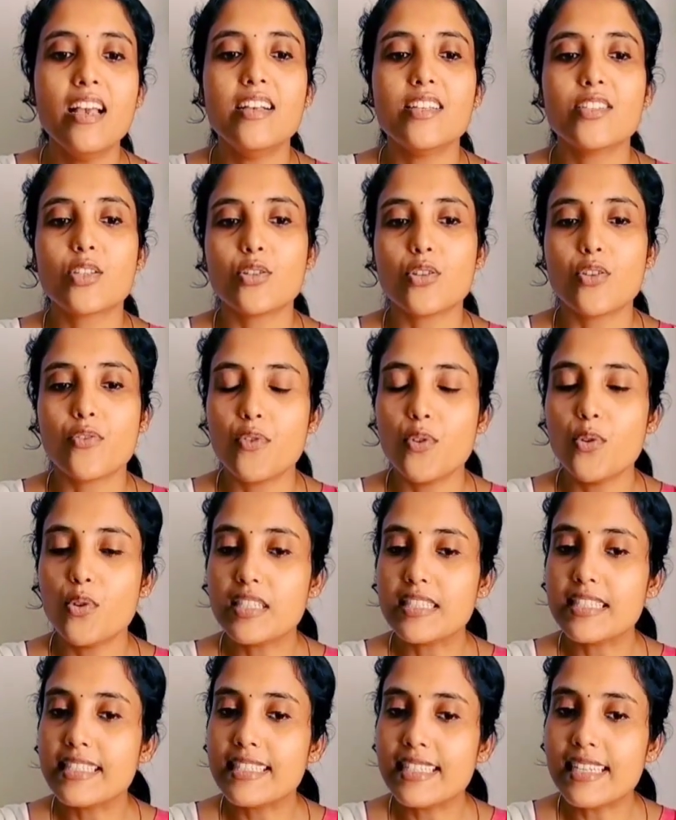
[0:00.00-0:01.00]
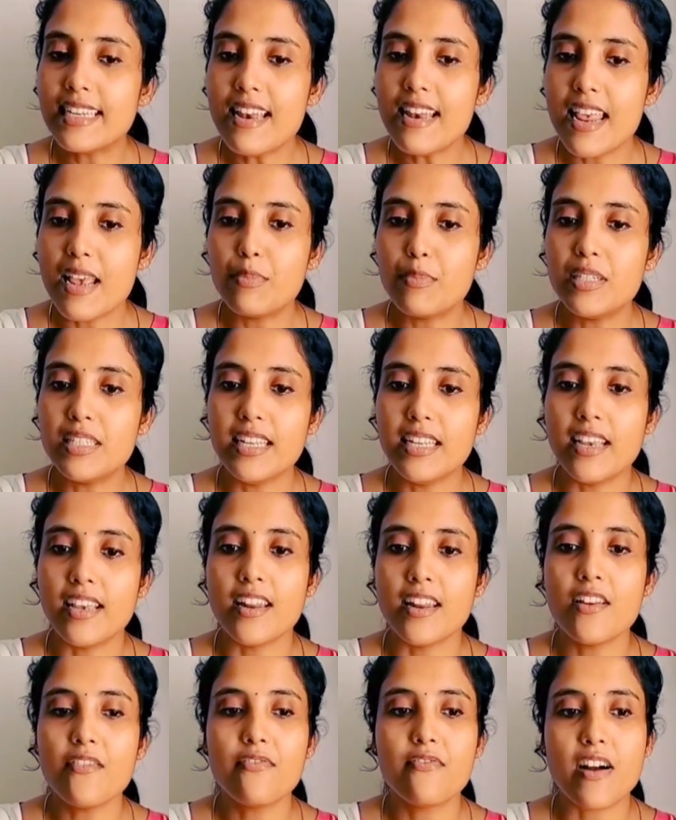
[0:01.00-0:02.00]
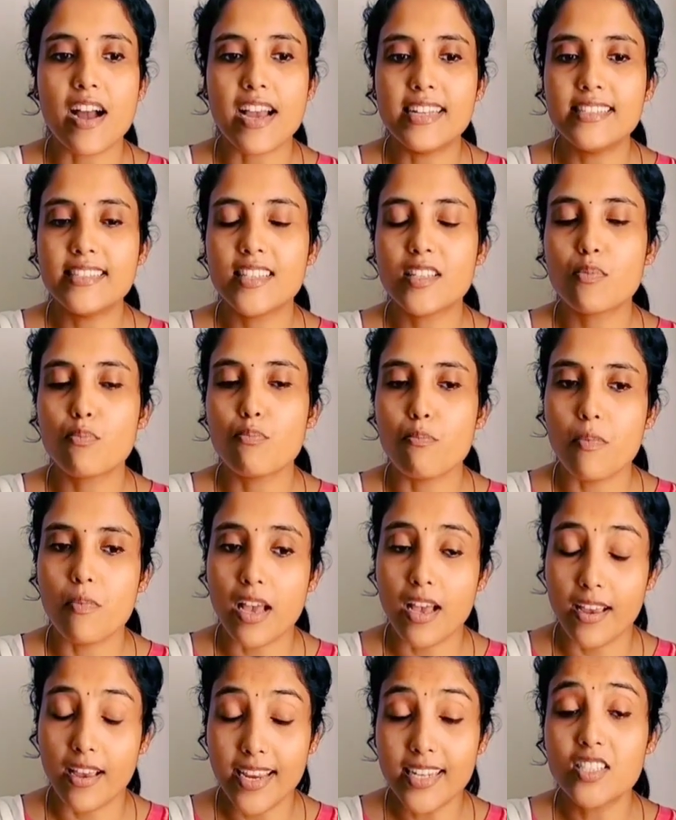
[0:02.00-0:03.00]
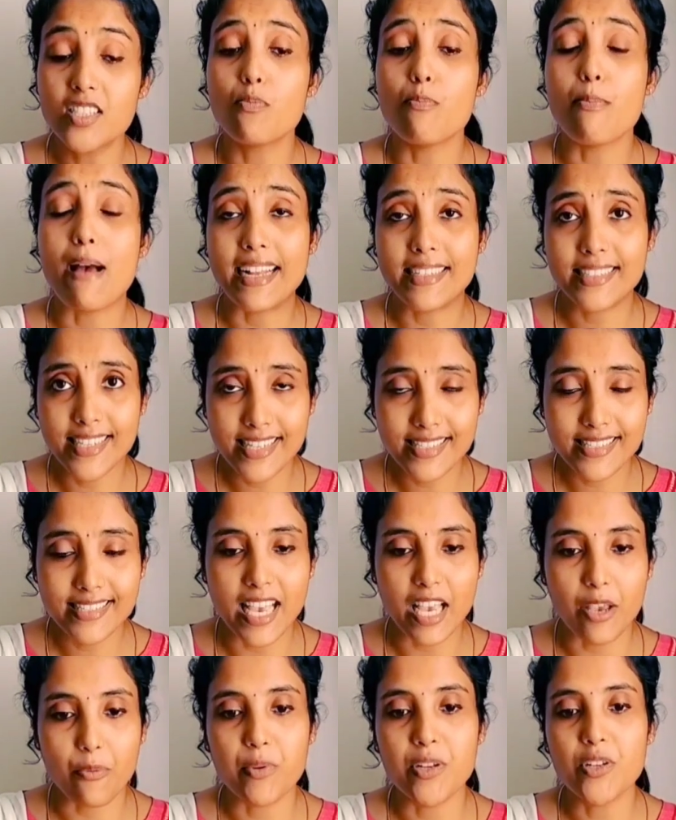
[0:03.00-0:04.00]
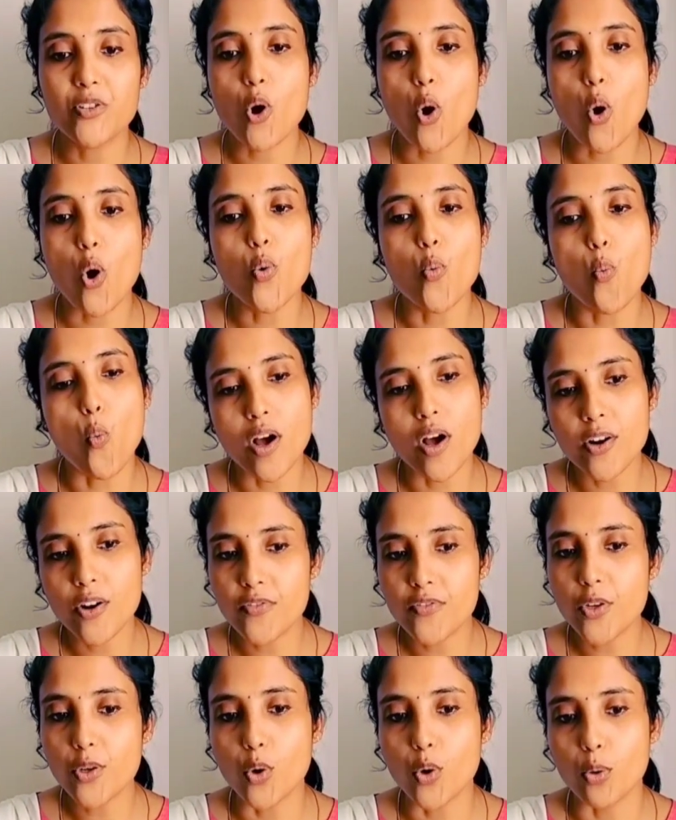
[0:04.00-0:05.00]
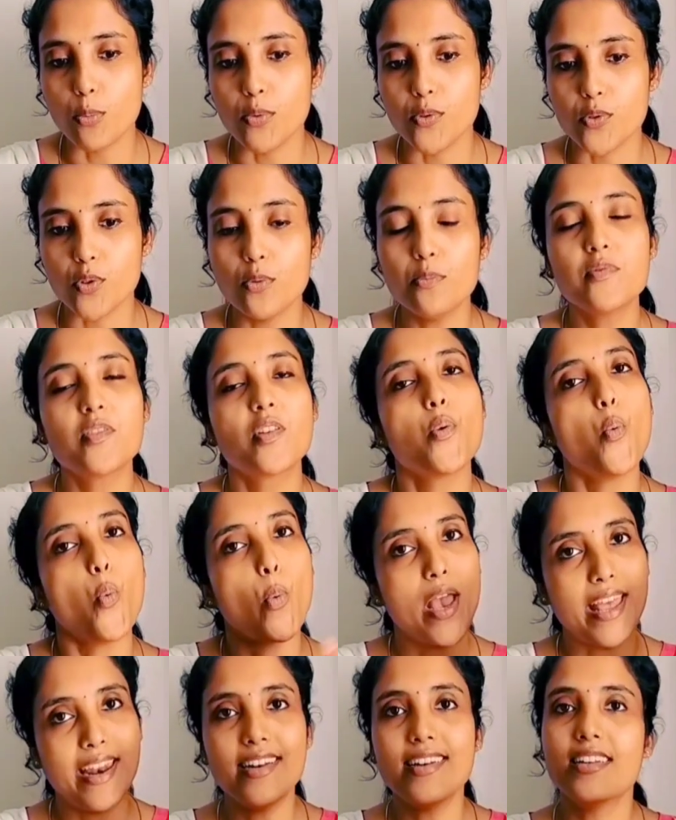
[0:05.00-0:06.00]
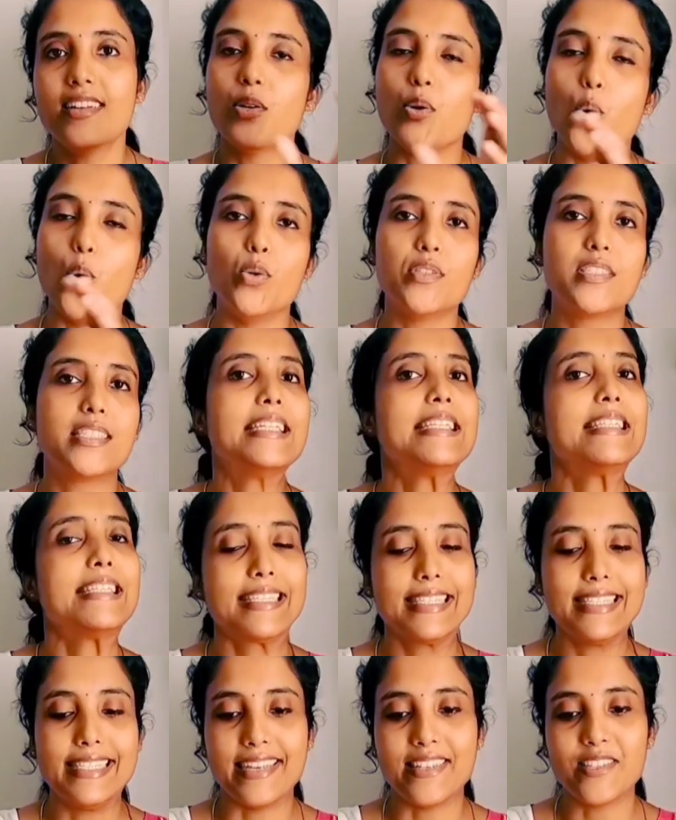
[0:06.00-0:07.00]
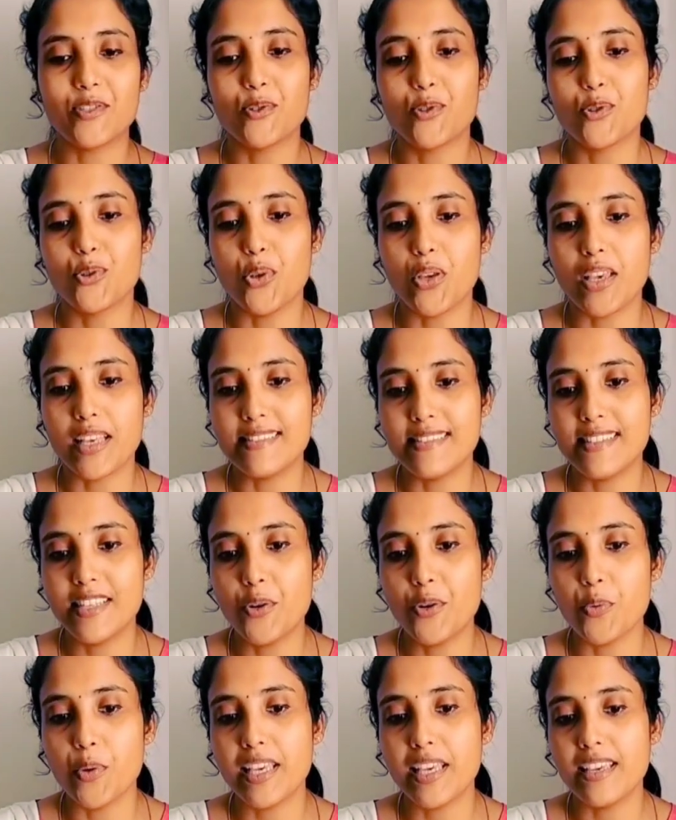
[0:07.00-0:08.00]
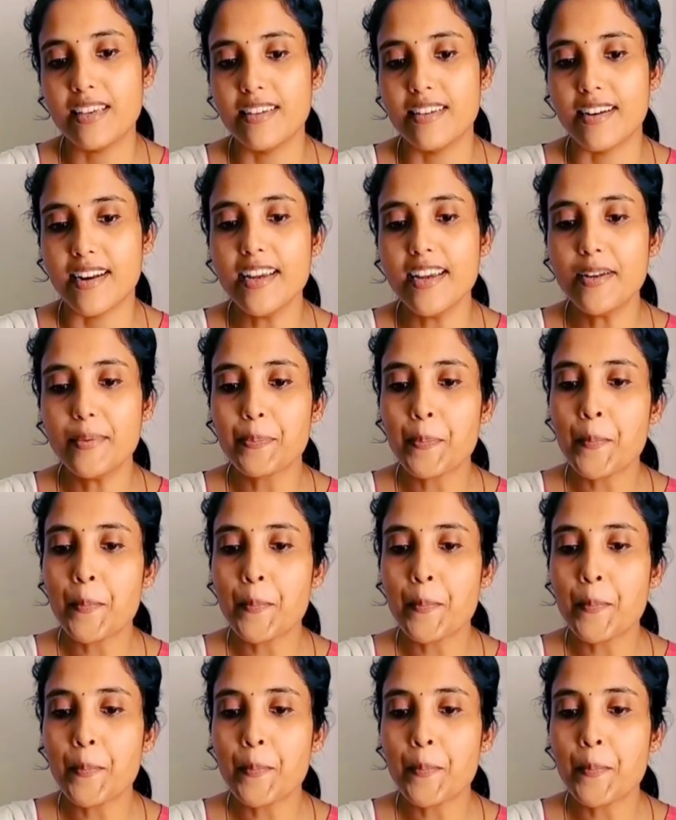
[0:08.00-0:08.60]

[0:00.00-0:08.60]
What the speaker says: So the fluorescently labeled DNA finds its matching segment on one of the chromosomes where it goes and sticks. So you can see over here, right?